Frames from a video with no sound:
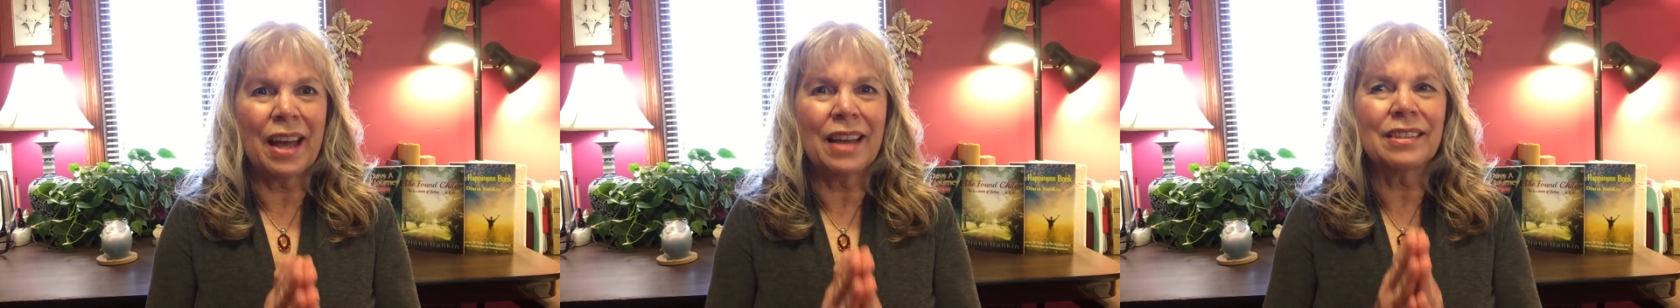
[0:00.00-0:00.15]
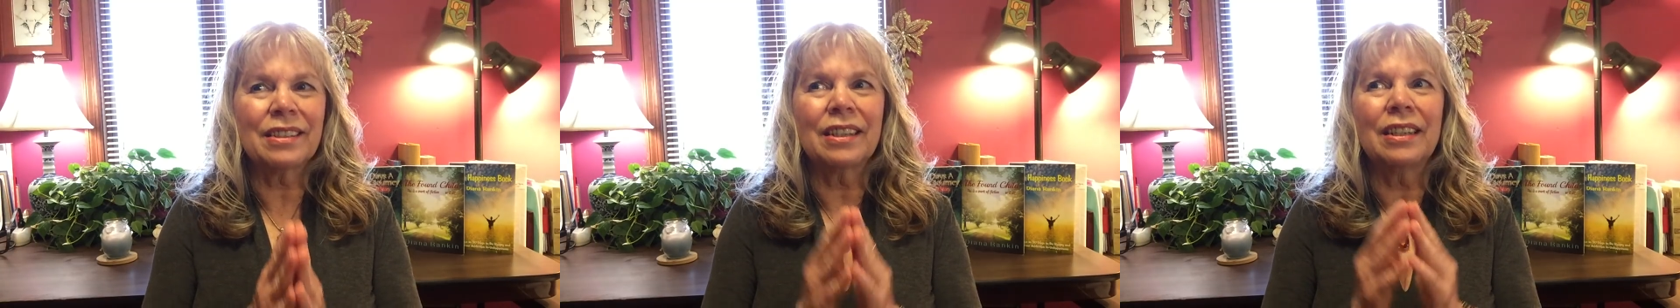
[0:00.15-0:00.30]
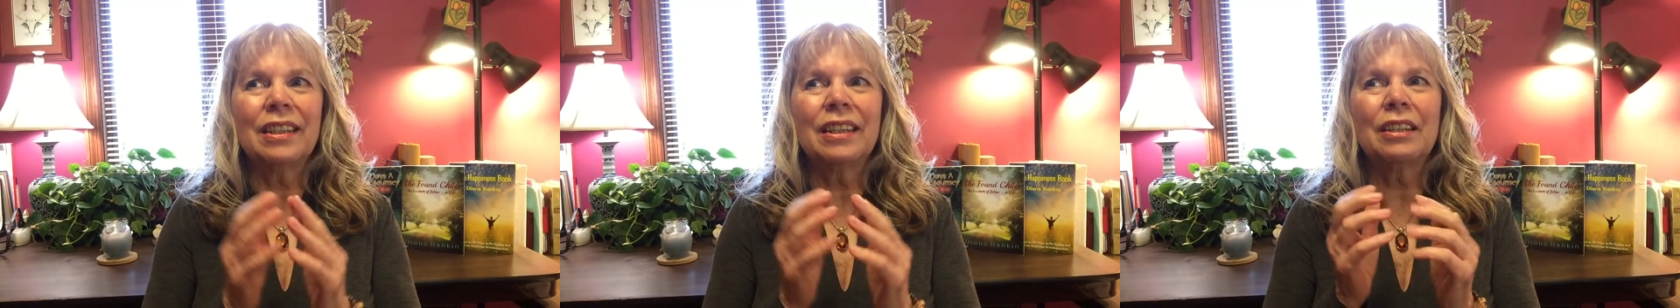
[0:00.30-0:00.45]

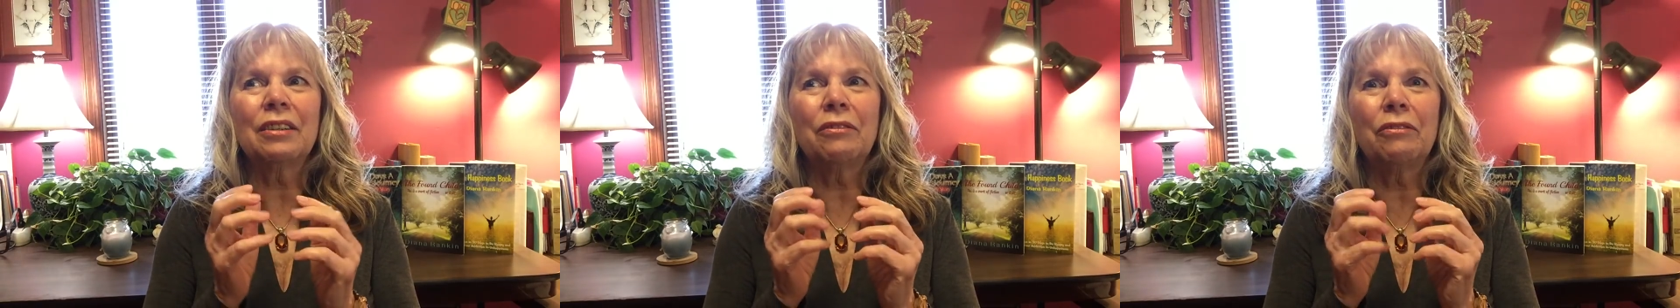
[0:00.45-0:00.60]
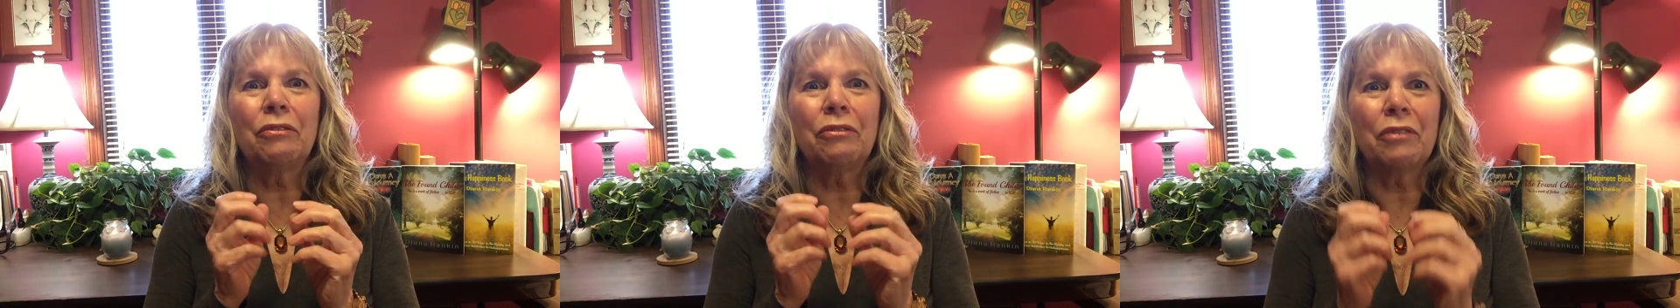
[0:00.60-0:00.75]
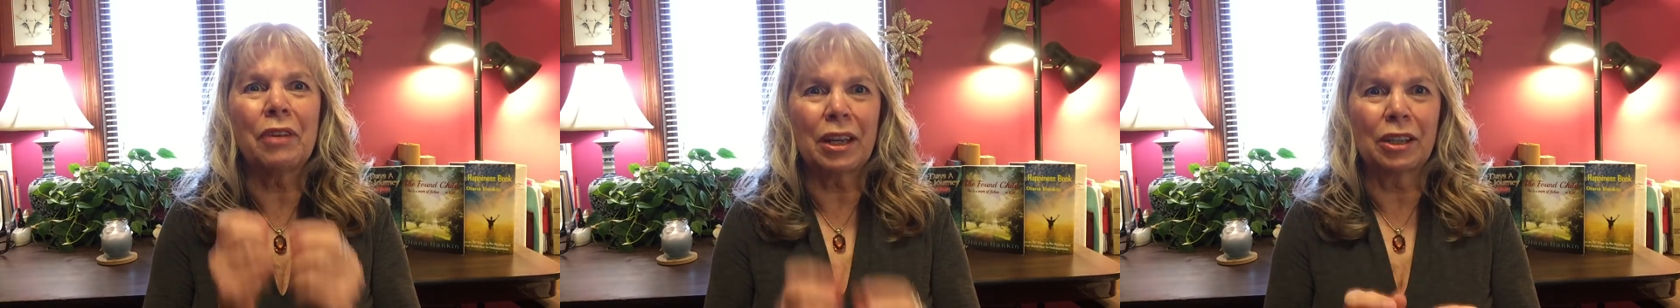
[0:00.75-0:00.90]
as an
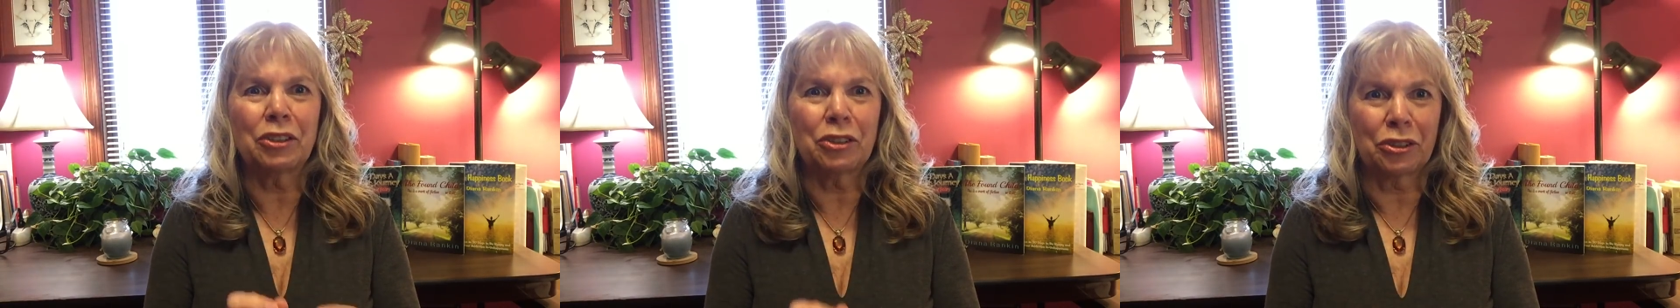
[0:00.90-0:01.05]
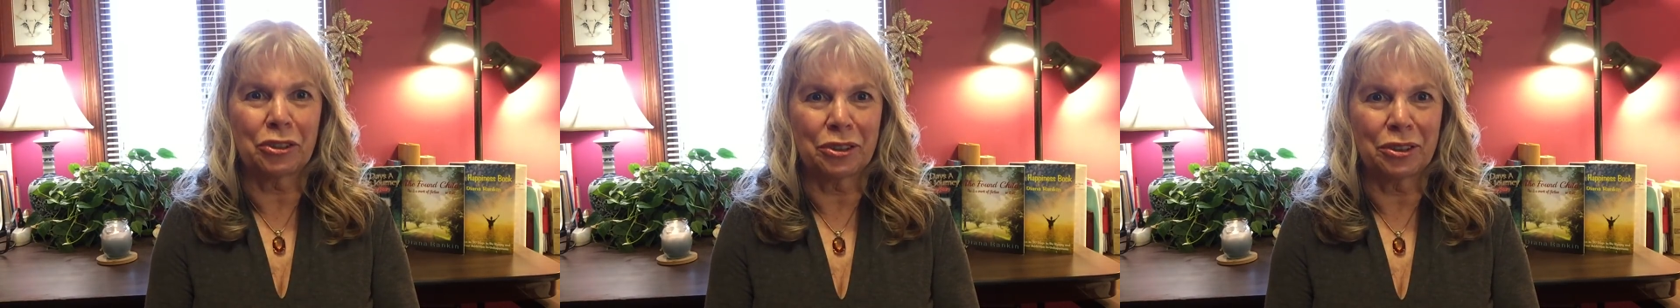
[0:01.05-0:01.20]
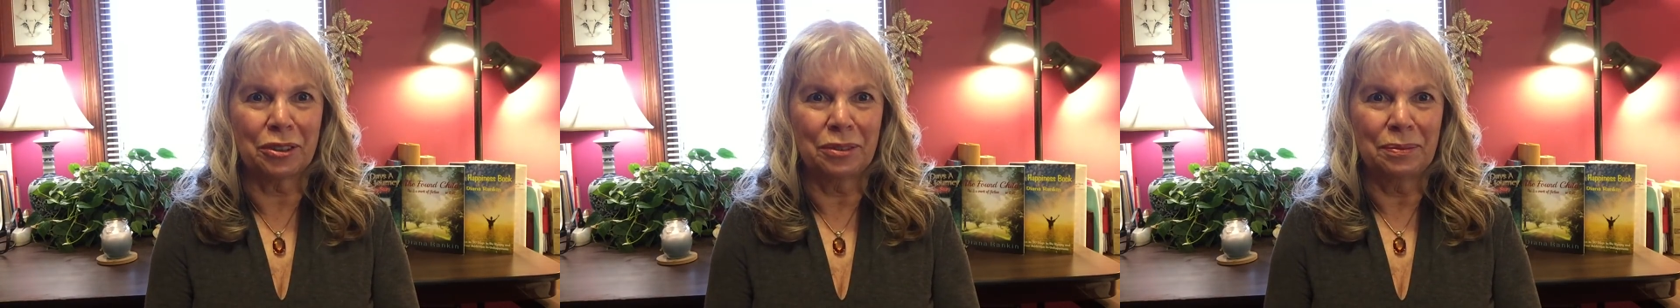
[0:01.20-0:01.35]

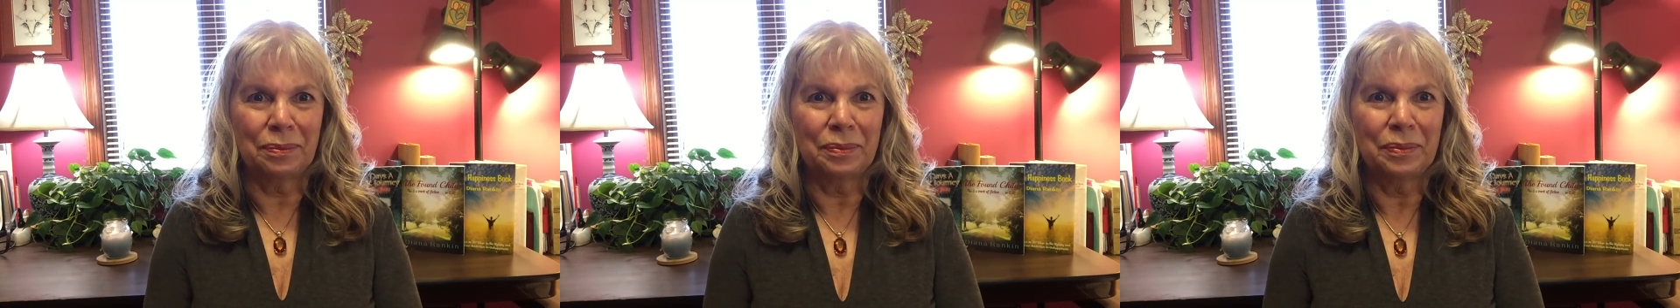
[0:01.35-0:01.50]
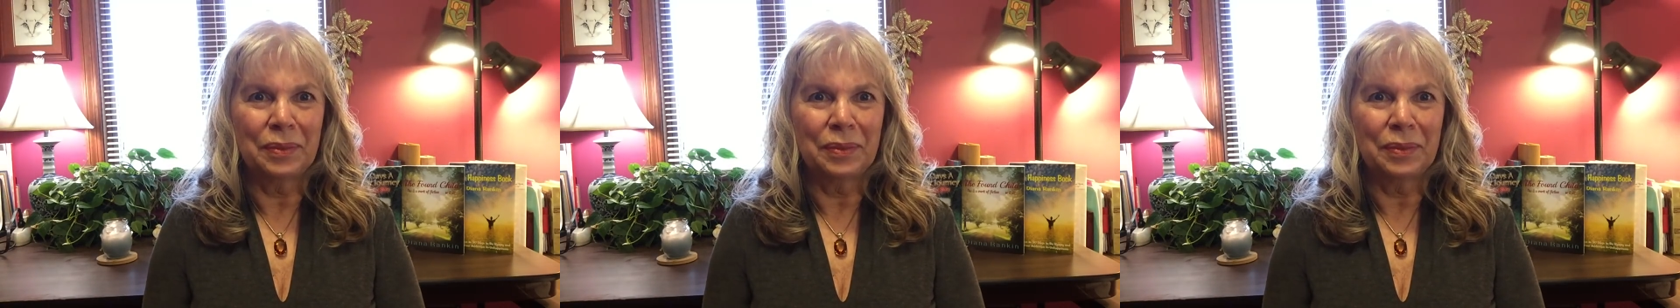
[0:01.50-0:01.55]
adventure.